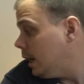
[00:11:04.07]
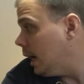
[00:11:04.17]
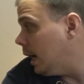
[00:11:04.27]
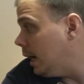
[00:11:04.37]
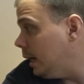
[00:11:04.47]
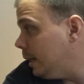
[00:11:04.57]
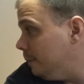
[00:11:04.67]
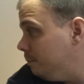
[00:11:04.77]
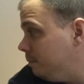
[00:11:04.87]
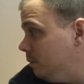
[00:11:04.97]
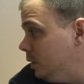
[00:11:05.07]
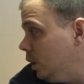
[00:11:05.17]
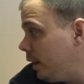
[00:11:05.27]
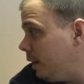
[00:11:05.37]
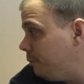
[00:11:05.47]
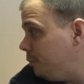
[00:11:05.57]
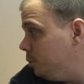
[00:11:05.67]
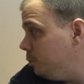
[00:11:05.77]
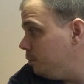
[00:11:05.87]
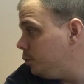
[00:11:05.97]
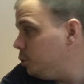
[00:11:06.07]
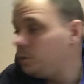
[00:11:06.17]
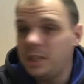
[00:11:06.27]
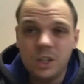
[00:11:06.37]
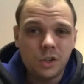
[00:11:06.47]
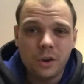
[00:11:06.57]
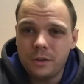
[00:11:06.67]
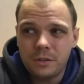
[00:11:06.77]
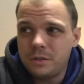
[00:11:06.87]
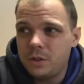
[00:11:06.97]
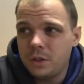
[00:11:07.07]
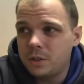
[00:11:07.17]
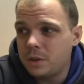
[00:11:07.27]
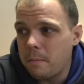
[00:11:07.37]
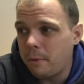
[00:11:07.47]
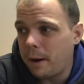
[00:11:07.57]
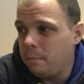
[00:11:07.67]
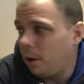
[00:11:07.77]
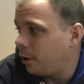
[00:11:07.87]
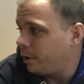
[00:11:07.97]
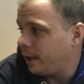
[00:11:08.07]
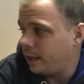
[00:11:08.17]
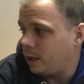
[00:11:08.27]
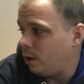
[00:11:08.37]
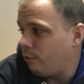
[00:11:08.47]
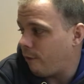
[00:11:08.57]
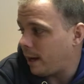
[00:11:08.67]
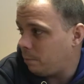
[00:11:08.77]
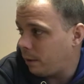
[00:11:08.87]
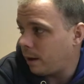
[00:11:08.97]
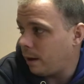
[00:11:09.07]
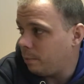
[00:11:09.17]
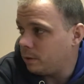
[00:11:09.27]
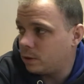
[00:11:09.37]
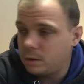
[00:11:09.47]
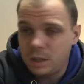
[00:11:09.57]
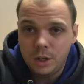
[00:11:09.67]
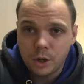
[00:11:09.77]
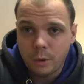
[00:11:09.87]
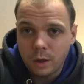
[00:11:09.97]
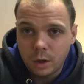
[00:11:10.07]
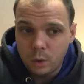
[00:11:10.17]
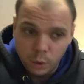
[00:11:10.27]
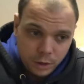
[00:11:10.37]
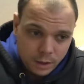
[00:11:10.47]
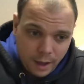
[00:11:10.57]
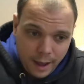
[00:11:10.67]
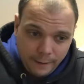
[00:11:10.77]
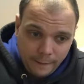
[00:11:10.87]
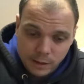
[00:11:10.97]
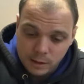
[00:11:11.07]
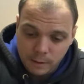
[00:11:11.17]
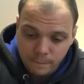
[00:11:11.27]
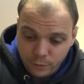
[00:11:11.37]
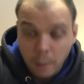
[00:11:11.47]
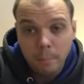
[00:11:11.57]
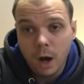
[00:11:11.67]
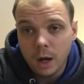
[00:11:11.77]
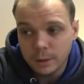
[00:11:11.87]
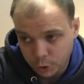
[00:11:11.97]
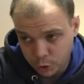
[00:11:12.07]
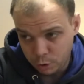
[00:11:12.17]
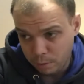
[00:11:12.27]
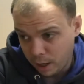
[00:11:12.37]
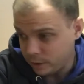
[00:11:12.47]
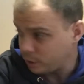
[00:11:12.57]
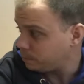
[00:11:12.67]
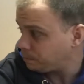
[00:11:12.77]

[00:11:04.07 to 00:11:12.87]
You know, I got a few t-shirts, just some bread and butter. Like, you know, if I can pick up a t-shirt with a cool design and it's $1 or $2